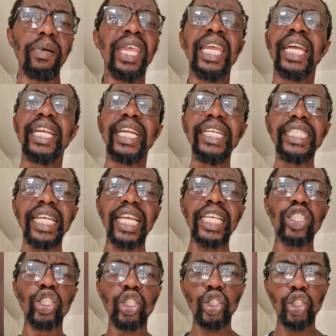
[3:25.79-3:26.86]
creating a
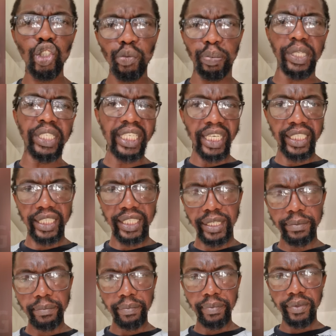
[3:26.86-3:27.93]
stupid dynasty.
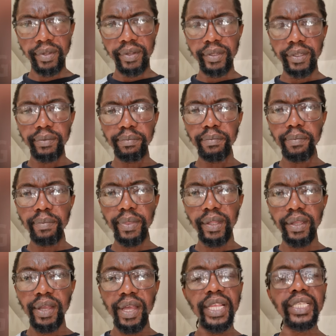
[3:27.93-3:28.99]

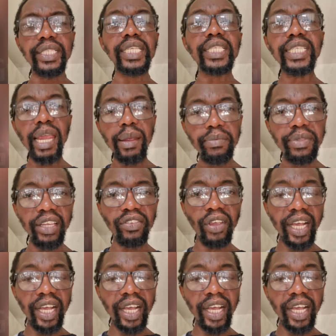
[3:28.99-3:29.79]
This is the same thing,